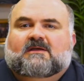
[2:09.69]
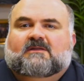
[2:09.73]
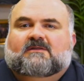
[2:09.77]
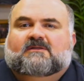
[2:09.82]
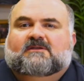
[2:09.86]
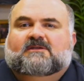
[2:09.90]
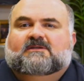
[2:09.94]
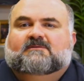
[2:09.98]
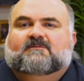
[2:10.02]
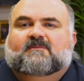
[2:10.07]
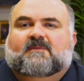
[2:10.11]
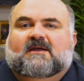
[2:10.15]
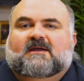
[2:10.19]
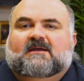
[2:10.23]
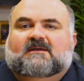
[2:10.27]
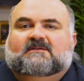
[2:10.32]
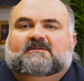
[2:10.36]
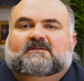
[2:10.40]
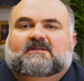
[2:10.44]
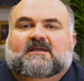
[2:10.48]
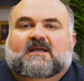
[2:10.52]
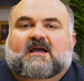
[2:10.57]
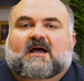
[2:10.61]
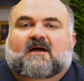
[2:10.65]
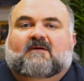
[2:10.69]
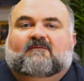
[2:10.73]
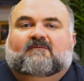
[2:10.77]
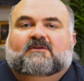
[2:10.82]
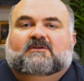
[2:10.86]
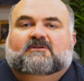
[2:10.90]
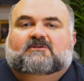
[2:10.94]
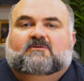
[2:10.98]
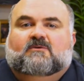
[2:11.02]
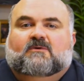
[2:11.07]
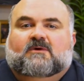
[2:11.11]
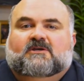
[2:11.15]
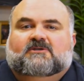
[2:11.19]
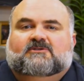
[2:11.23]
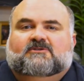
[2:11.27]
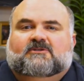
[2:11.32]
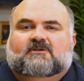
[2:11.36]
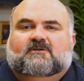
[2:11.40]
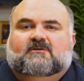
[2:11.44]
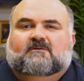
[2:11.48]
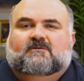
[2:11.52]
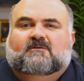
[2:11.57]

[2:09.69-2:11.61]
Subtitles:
This begs the obvious question: